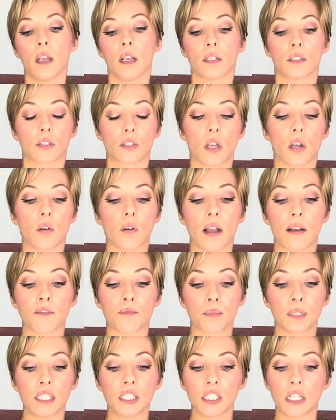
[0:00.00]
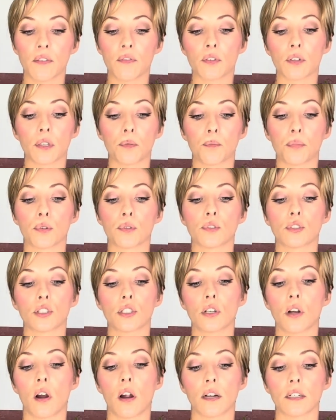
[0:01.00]
So I've pre-shuffled and pulled your
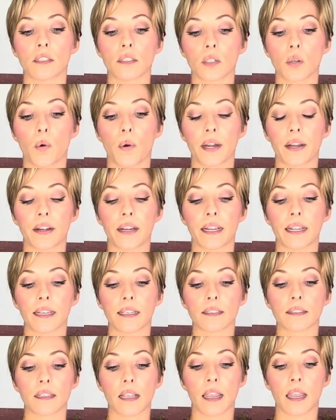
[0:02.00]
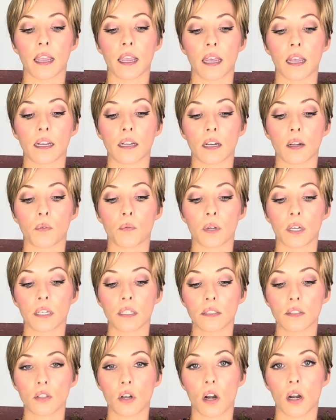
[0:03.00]
cards, Aquarius, and we're going
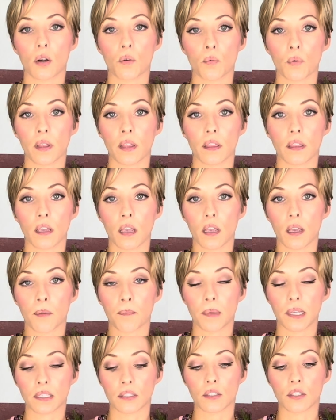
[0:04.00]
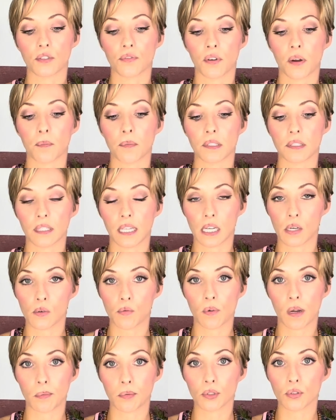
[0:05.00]
to start with a message from the Sacred
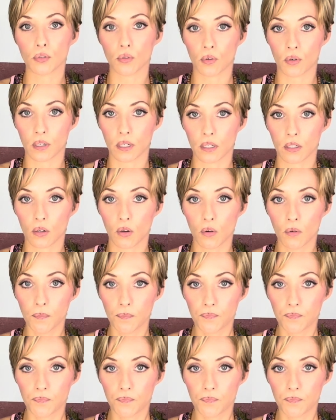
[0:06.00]
Rebels Oracle.